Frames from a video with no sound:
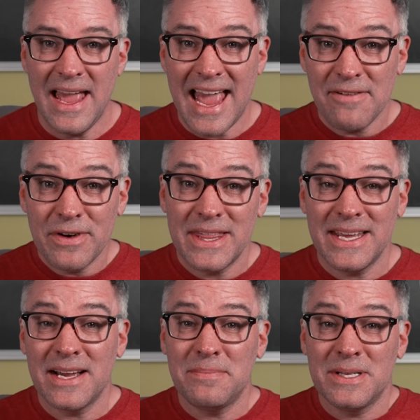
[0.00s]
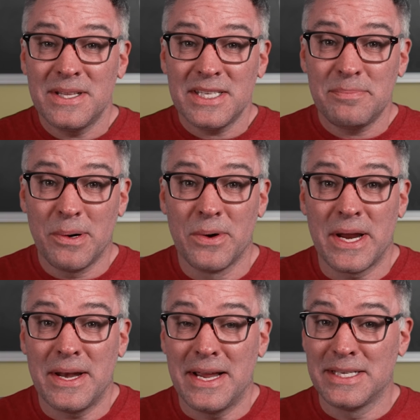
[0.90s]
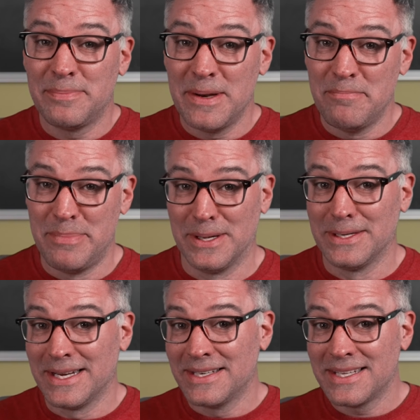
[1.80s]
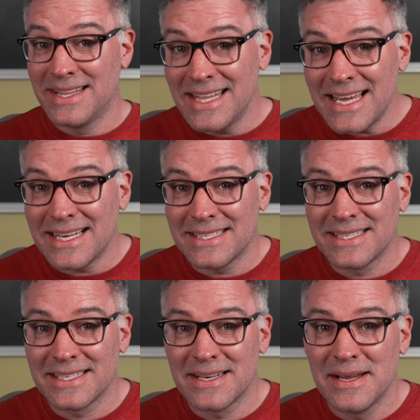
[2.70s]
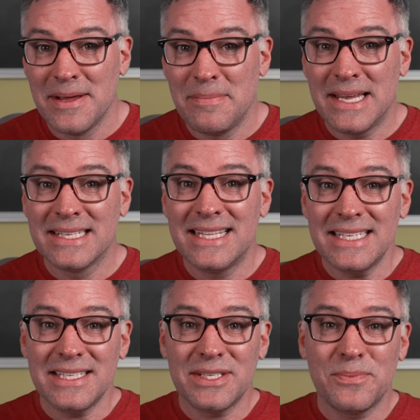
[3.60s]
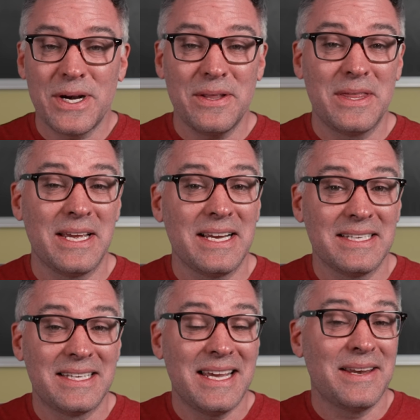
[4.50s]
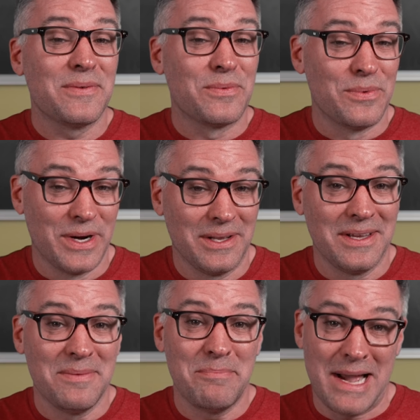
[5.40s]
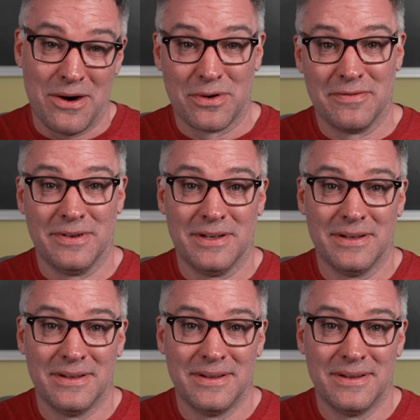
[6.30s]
Everything up to this point has been building to this, because this is where things get really powerful.